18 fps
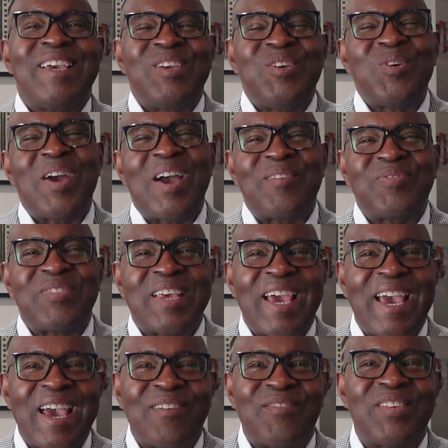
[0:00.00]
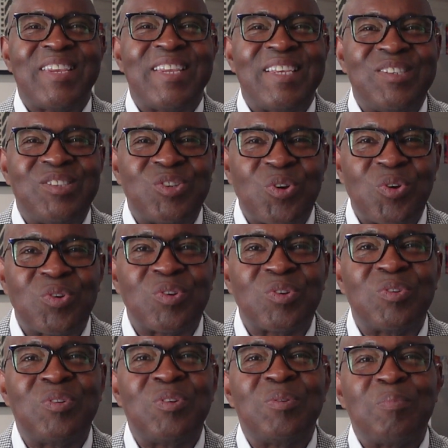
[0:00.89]
you have to have an
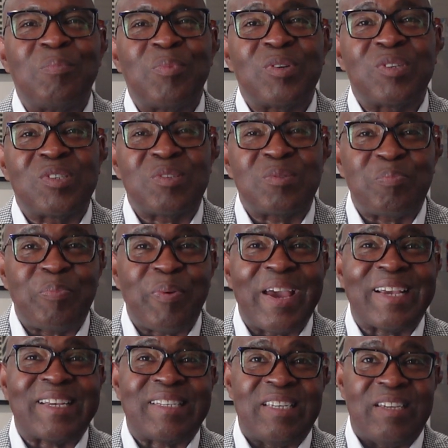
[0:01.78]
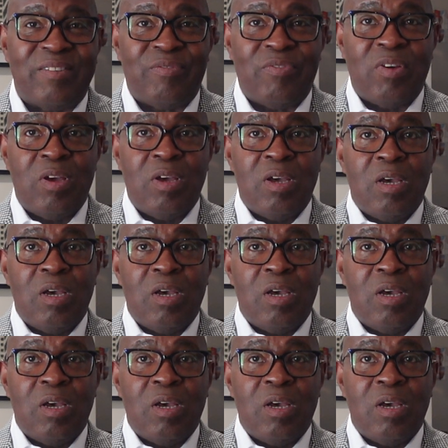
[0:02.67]
eternal perspective